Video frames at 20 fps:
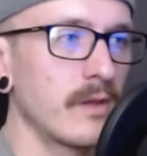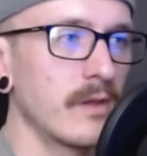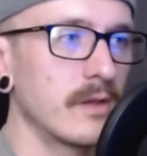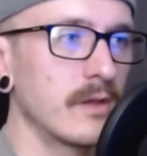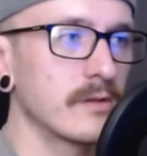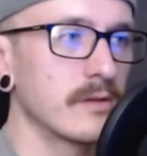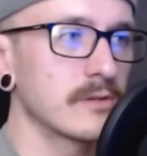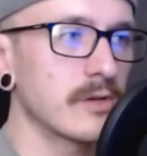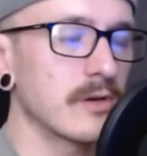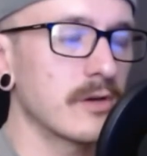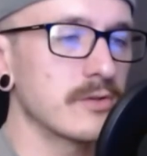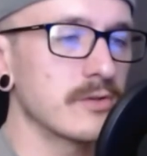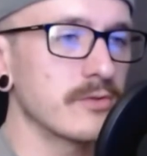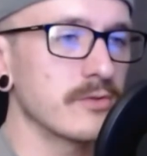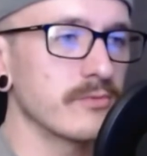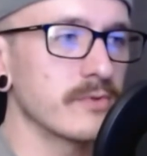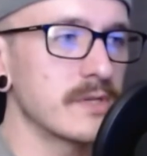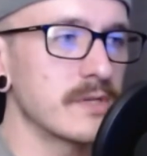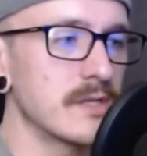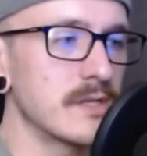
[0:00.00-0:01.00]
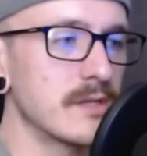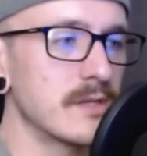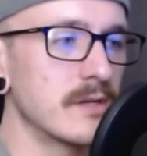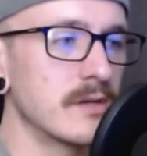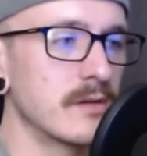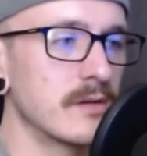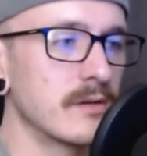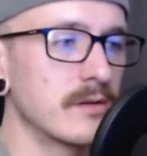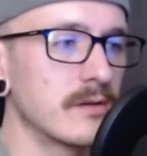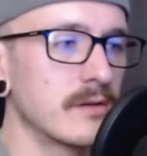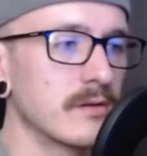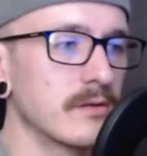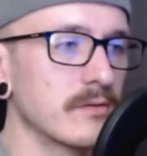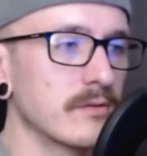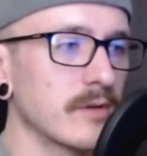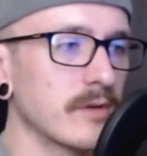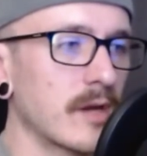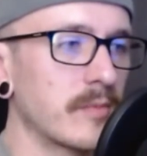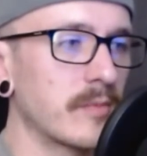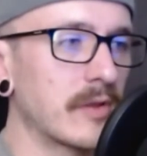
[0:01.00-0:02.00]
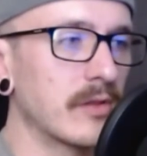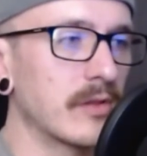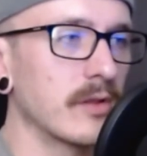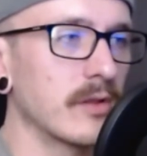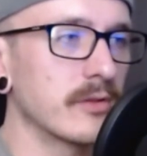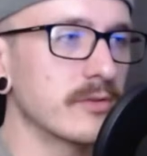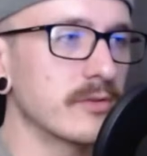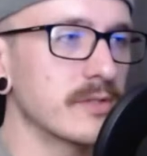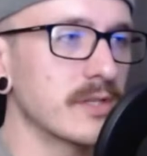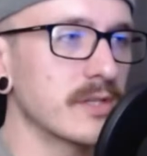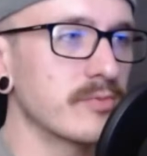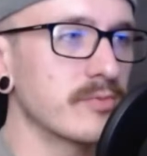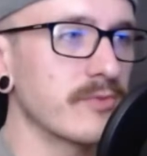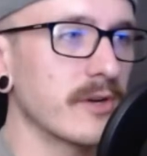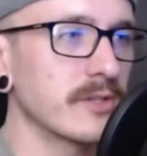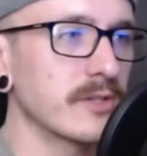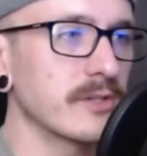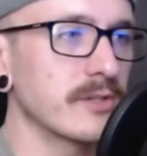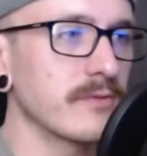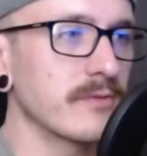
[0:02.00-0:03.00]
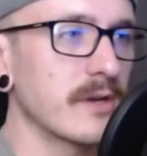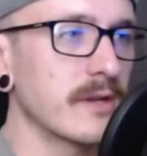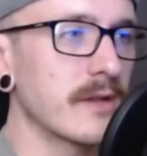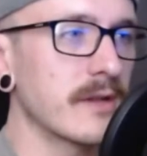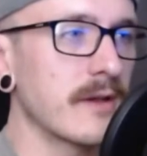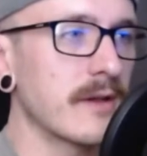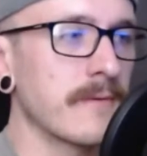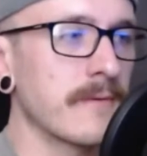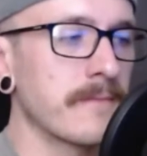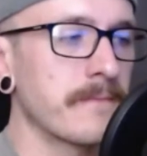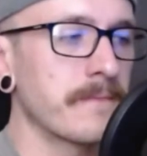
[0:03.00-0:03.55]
It's hard to read Robbie Lawler's expression right now.